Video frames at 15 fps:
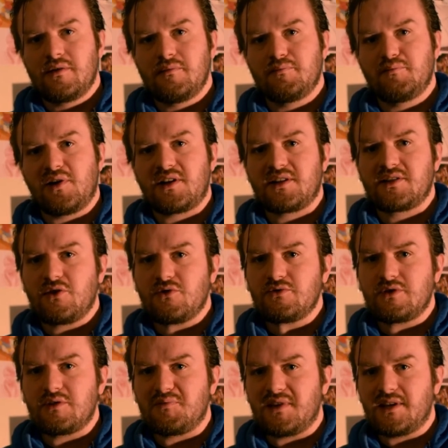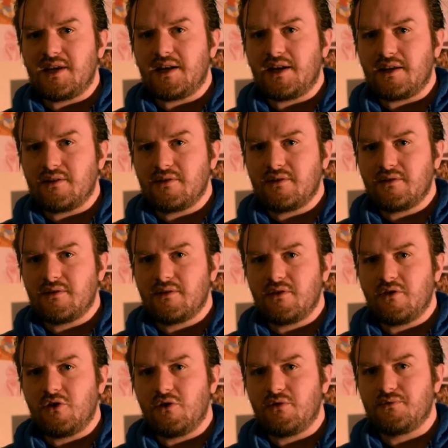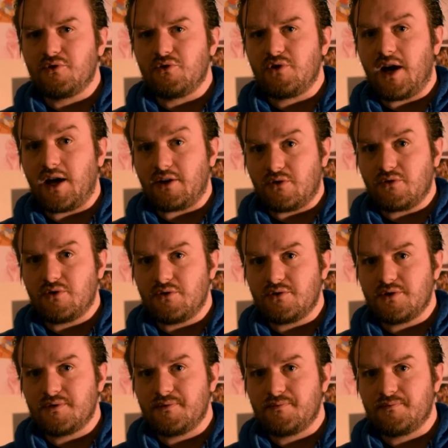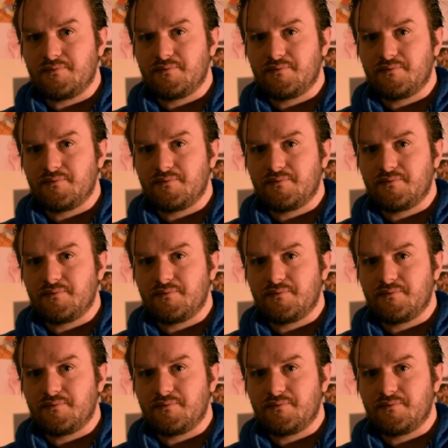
but it's also the beginning of your adulthood.